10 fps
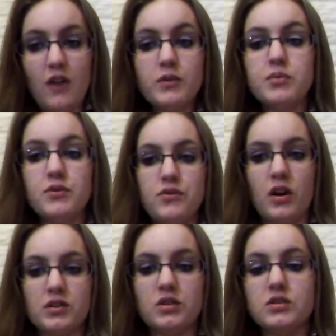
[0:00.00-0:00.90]
Alfred
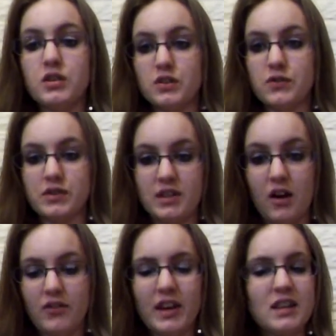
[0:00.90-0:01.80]
Prufrock's search for
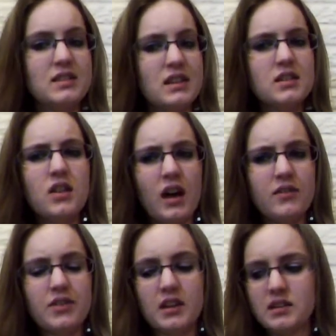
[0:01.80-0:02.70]
self, and he says a lot
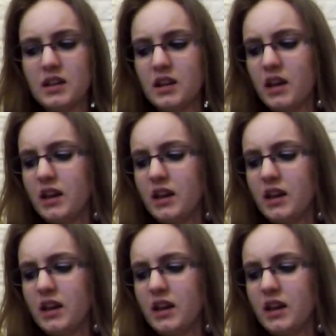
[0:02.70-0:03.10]
of things in it.